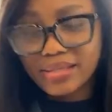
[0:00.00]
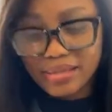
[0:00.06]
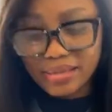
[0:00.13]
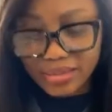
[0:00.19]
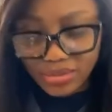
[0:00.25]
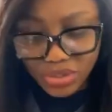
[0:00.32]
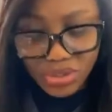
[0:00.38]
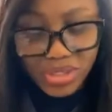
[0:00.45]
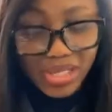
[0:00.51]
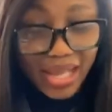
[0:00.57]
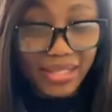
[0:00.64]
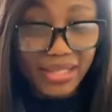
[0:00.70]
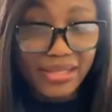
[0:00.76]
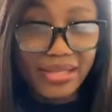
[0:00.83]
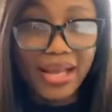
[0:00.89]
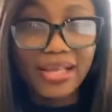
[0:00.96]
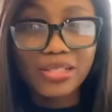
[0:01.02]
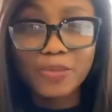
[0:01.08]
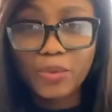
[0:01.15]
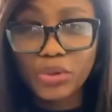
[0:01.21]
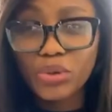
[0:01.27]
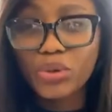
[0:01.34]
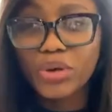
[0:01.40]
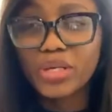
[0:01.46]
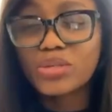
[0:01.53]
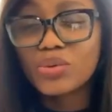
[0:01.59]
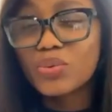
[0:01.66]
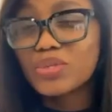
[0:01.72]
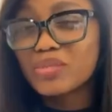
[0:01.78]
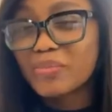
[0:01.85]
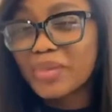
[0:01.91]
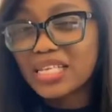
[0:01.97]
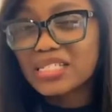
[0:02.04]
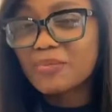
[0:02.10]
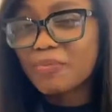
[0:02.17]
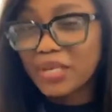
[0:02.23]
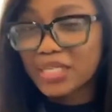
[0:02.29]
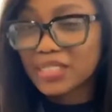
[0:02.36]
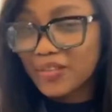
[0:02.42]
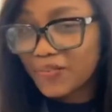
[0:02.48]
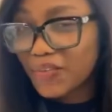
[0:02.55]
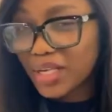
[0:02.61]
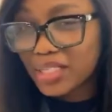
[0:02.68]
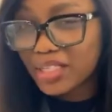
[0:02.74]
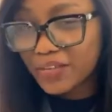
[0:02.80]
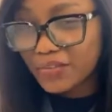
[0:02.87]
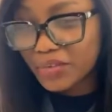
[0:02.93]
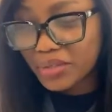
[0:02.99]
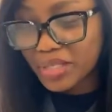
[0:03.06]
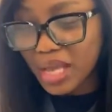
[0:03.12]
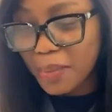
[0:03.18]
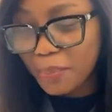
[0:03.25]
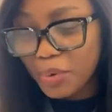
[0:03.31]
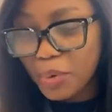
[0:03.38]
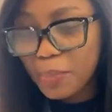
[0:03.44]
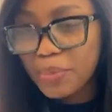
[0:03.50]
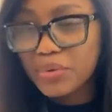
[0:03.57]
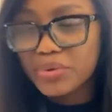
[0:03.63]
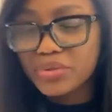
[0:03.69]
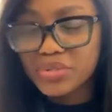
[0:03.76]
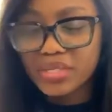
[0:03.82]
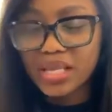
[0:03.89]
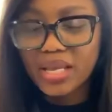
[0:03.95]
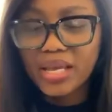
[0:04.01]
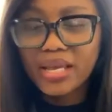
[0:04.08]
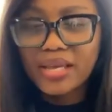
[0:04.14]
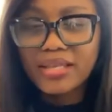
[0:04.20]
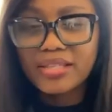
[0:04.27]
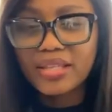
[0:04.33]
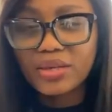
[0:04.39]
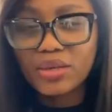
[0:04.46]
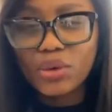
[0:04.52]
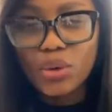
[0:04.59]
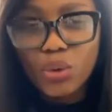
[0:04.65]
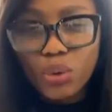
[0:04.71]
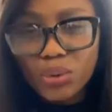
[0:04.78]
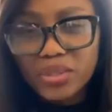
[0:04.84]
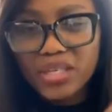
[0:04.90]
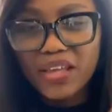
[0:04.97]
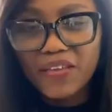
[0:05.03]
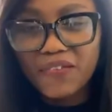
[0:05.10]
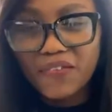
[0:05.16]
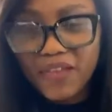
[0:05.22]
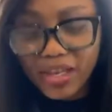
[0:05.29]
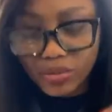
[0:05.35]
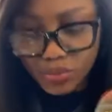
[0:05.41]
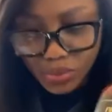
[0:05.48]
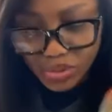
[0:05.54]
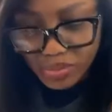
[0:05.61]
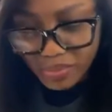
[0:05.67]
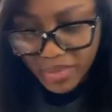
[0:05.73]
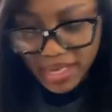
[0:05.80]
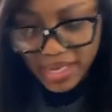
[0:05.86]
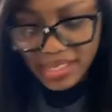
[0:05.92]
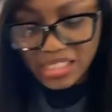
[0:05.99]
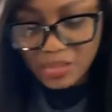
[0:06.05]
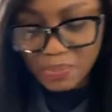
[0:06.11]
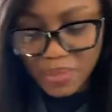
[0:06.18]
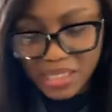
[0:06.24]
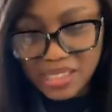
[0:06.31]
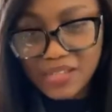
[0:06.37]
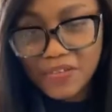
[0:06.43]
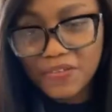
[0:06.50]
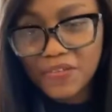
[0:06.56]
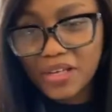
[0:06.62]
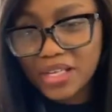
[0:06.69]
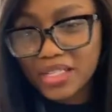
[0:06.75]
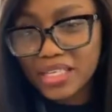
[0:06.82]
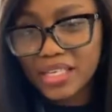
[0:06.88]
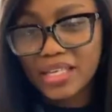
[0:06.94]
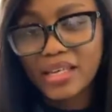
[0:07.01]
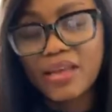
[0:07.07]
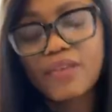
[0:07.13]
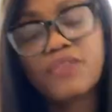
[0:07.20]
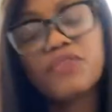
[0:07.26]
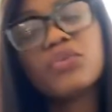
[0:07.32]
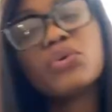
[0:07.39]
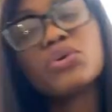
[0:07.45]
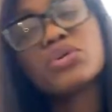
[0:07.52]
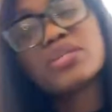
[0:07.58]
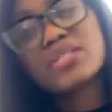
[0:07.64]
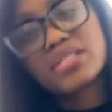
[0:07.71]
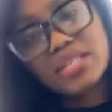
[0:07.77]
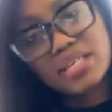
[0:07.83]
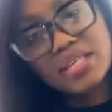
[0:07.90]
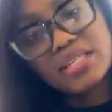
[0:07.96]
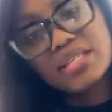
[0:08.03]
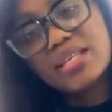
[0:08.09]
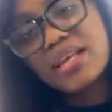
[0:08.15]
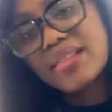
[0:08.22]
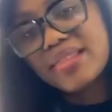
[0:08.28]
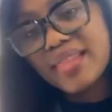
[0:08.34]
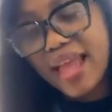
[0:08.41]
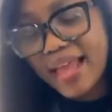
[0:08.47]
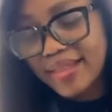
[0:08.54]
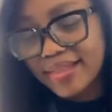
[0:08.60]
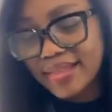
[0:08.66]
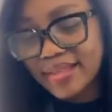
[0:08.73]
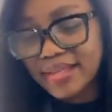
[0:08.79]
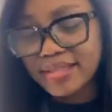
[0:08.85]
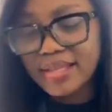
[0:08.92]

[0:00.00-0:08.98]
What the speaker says: just like the dark spot corrector was made specifically for that purpose, the gold effect was made specifically for skin lightening.